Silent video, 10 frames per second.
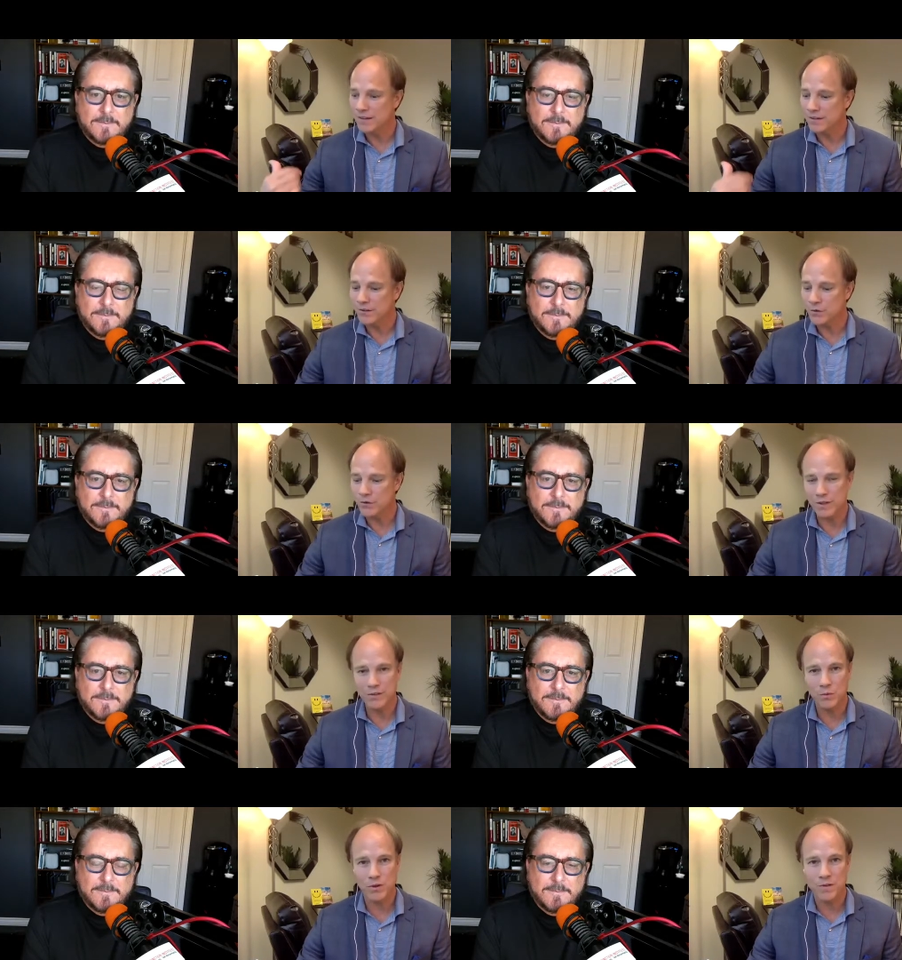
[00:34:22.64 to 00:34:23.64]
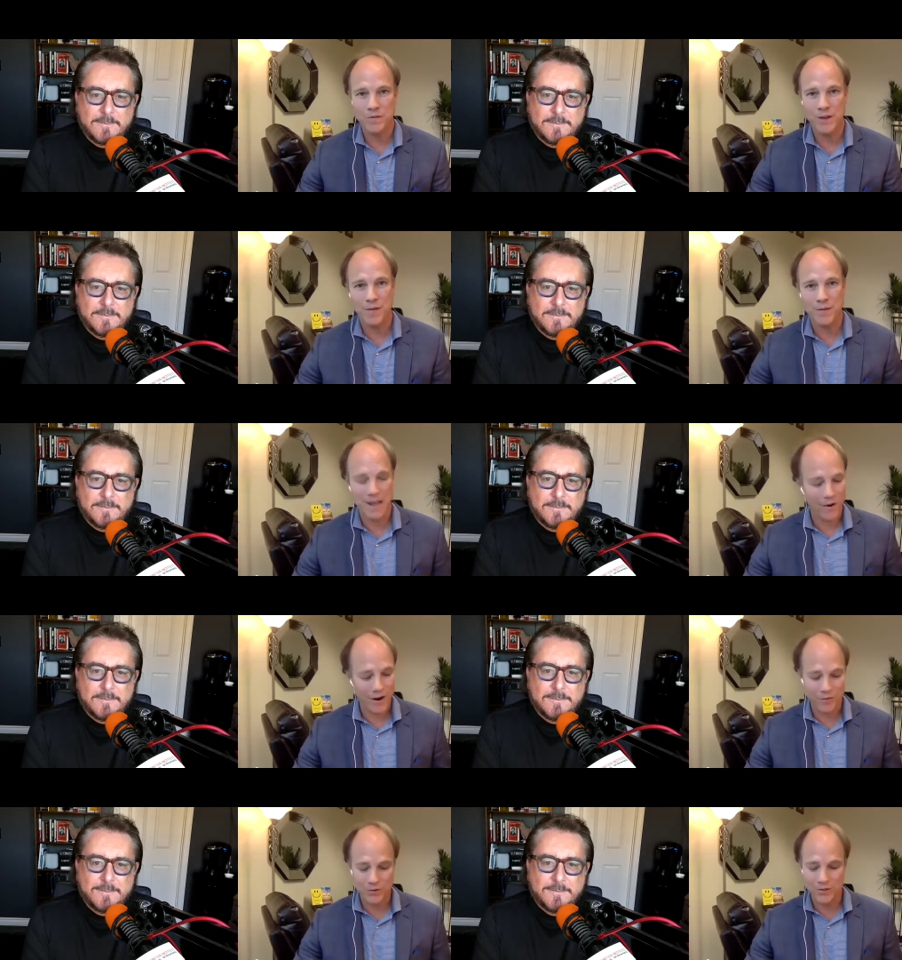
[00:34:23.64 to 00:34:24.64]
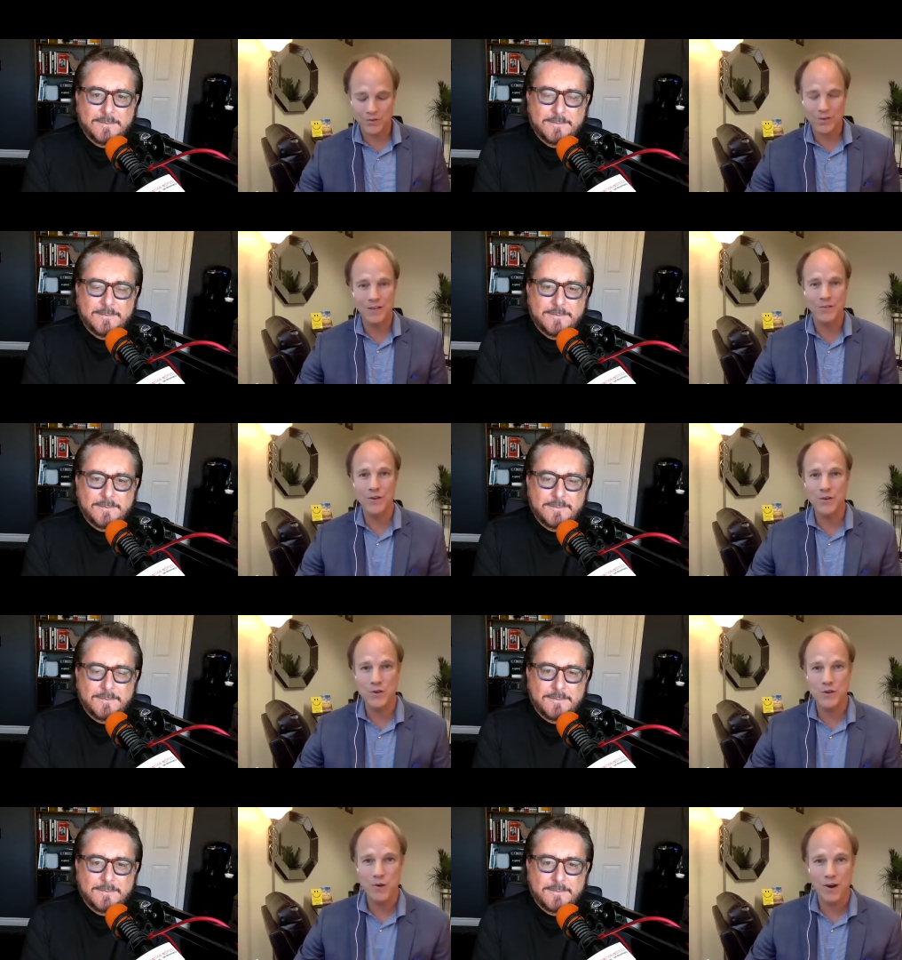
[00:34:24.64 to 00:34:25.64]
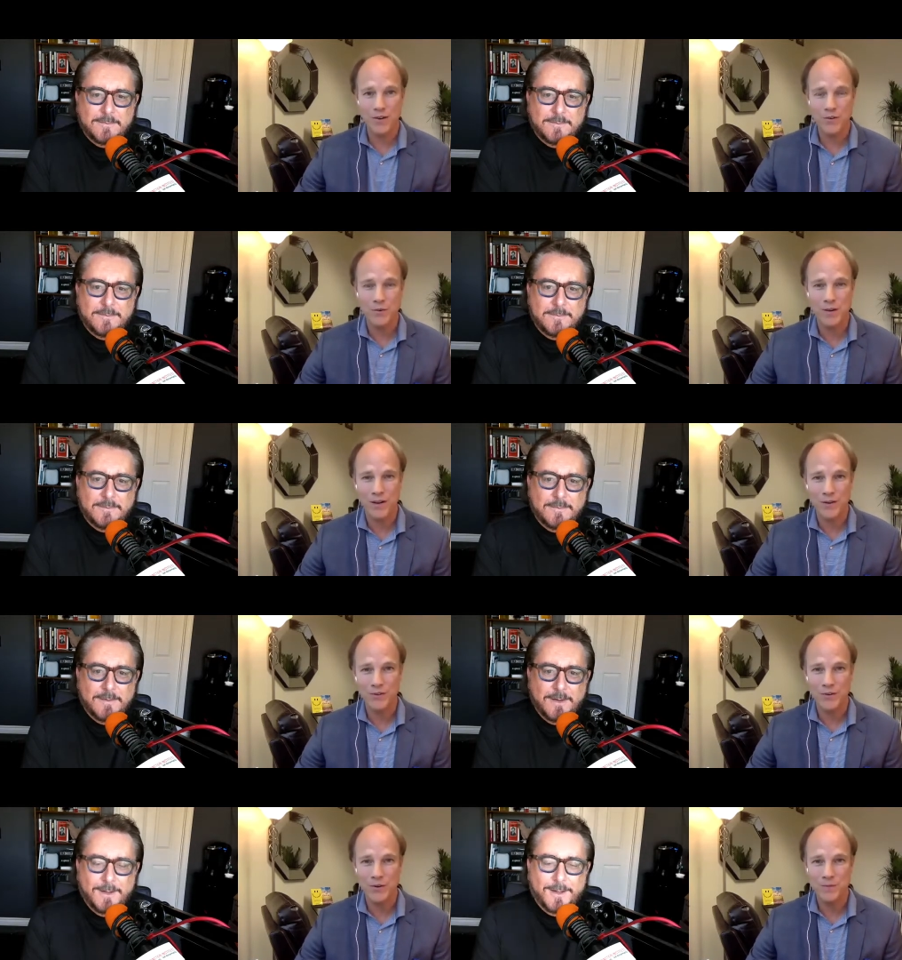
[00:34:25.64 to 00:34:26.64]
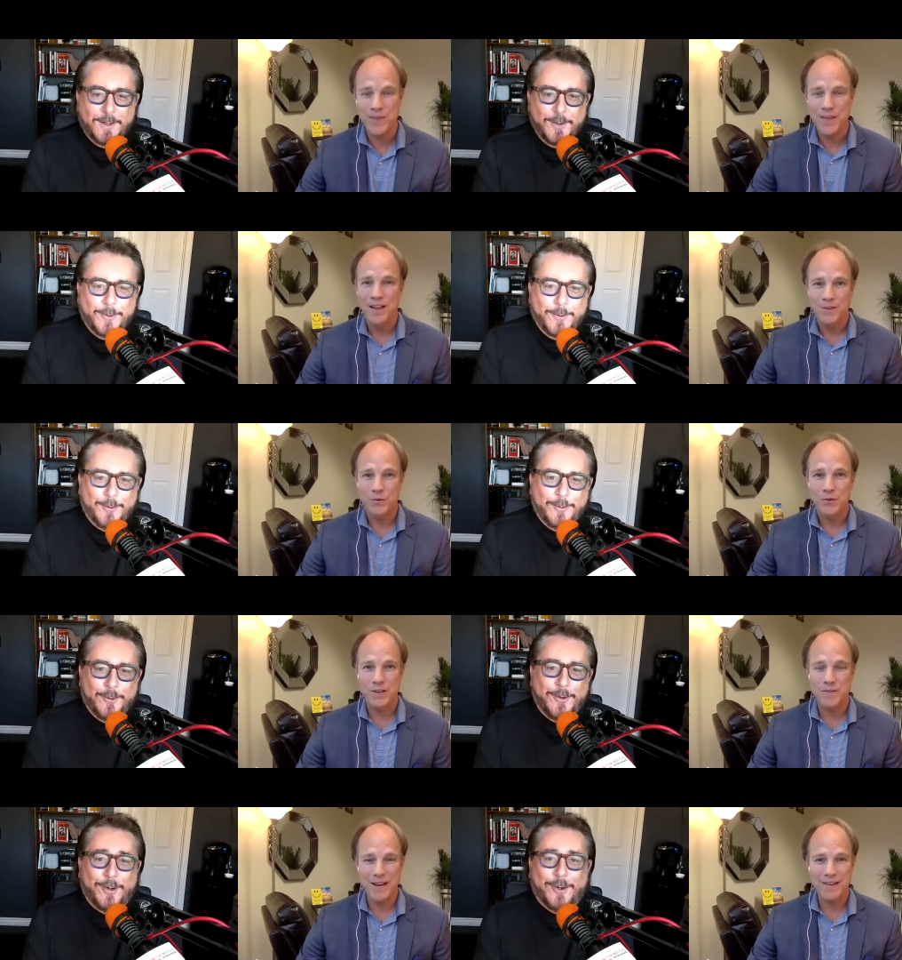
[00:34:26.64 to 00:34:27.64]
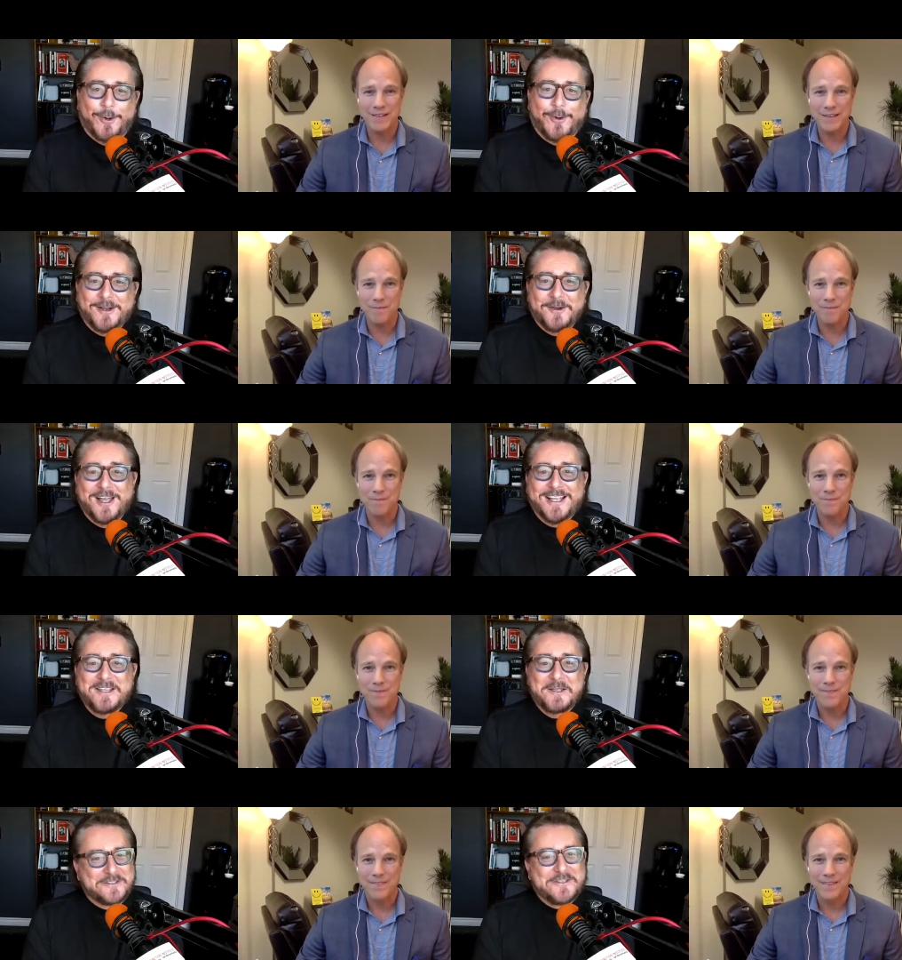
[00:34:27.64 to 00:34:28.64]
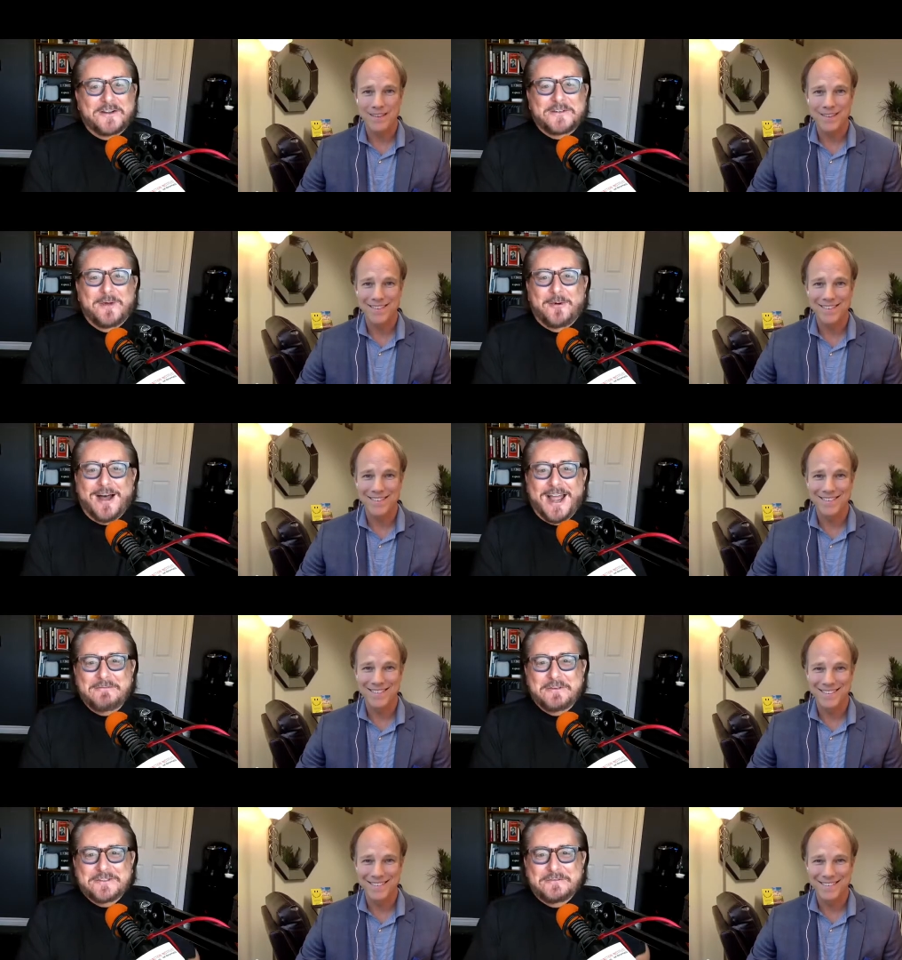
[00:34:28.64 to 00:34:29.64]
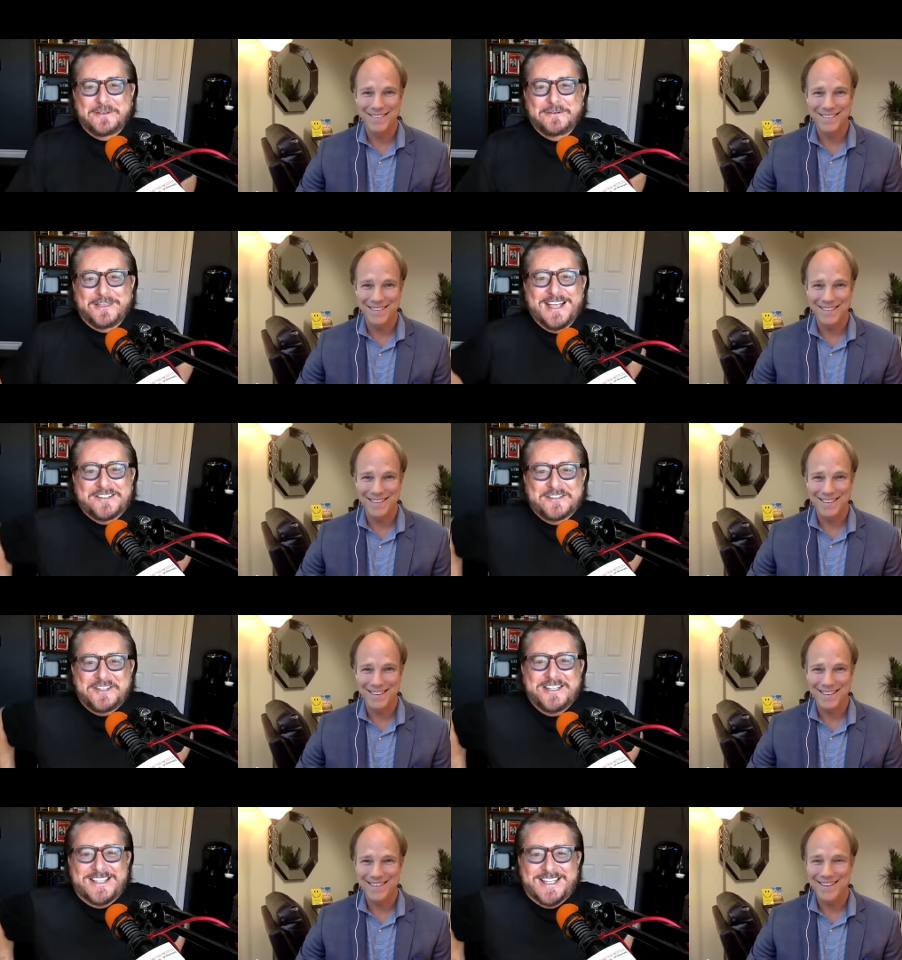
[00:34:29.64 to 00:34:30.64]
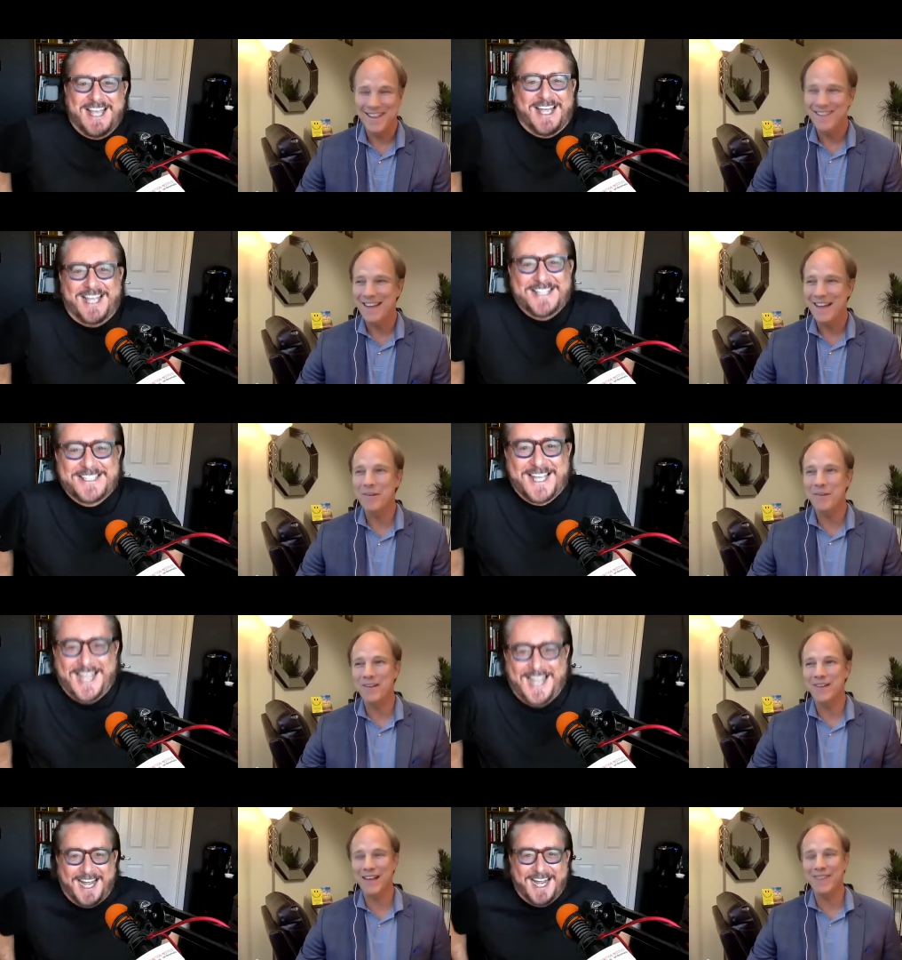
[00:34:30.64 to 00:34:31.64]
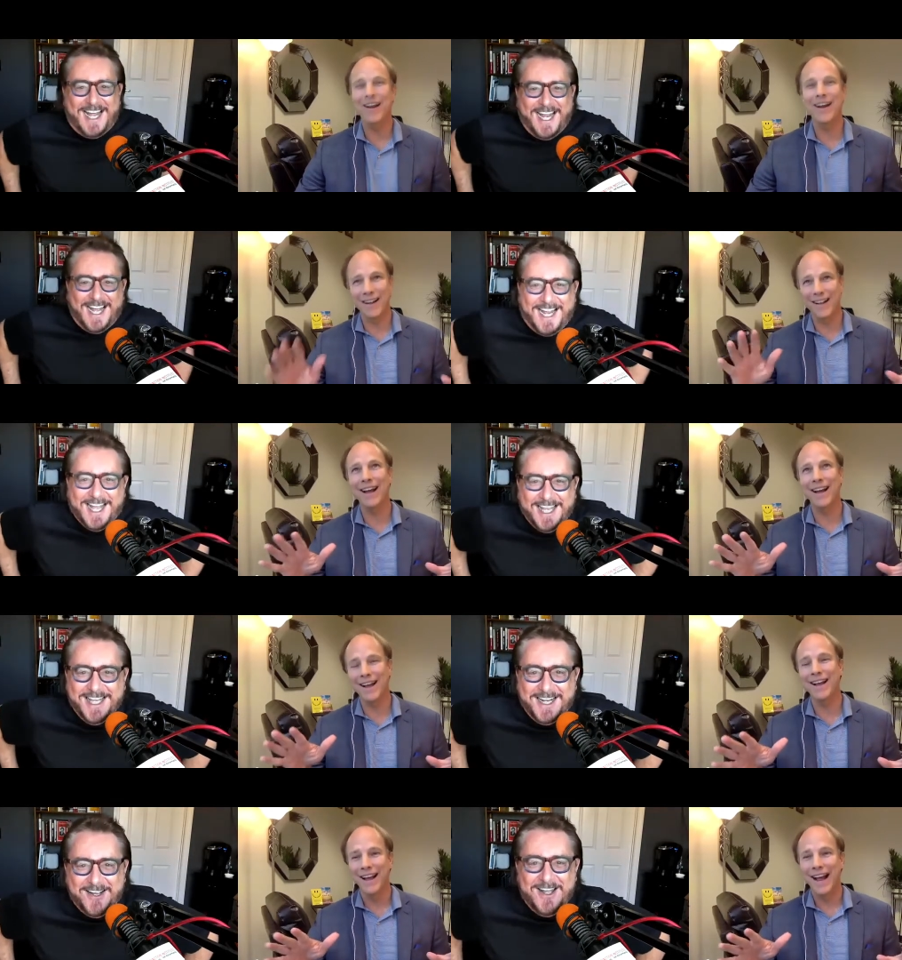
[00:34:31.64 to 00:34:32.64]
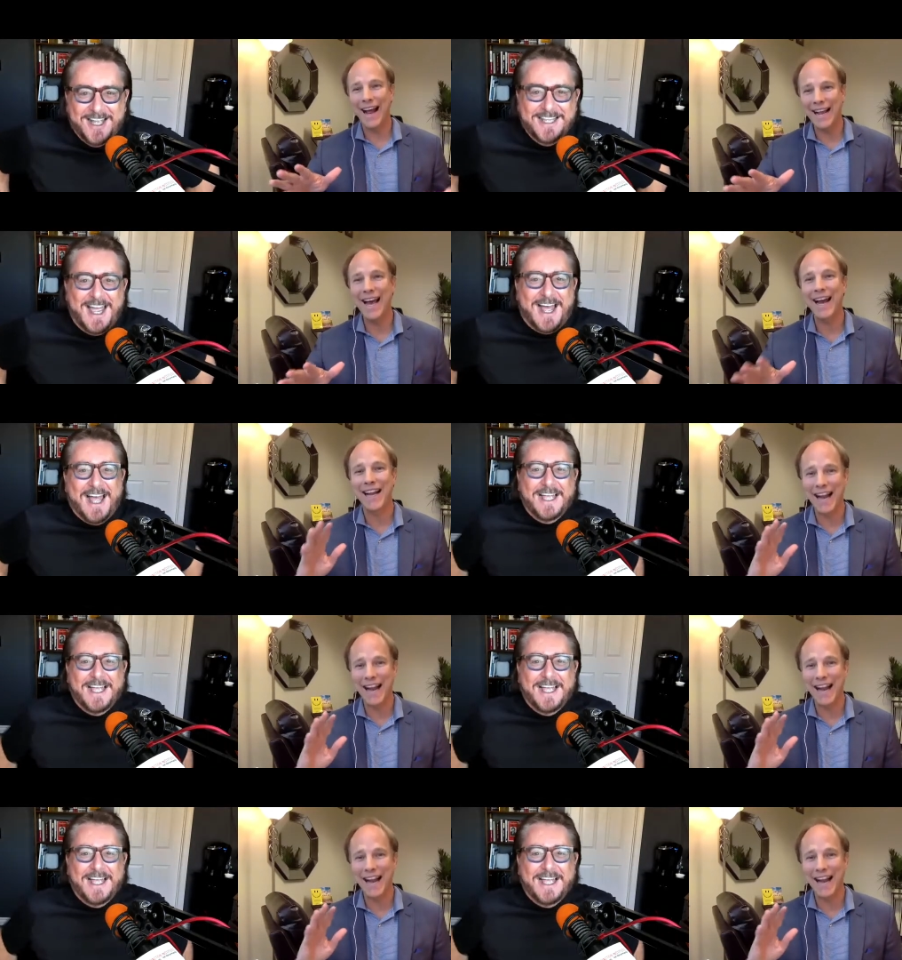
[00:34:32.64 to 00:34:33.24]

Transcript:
Speaker 1: so Zig's one of them. And now after listening to you, you are as well. So it's really amazing.
Speaker 2: Oh, I don't know. Yeah, talk to my wife. There's a few things that she...
Speaker 1: Sammy will be like, well, I got